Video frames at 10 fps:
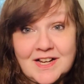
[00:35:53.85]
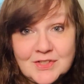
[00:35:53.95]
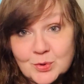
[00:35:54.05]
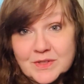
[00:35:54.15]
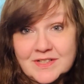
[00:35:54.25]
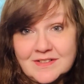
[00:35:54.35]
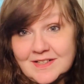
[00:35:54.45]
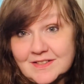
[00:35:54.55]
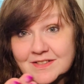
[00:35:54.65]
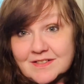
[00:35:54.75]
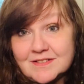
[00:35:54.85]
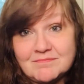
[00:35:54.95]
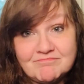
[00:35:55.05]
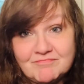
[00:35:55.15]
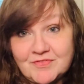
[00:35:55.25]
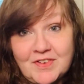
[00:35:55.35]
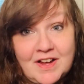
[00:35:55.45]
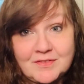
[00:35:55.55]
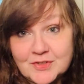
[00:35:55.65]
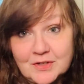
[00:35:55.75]
I adored it. It's
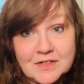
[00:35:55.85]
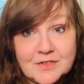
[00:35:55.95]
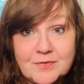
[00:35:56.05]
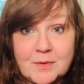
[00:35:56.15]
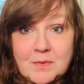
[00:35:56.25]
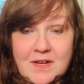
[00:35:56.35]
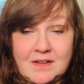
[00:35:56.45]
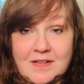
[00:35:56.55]
5 stars for me.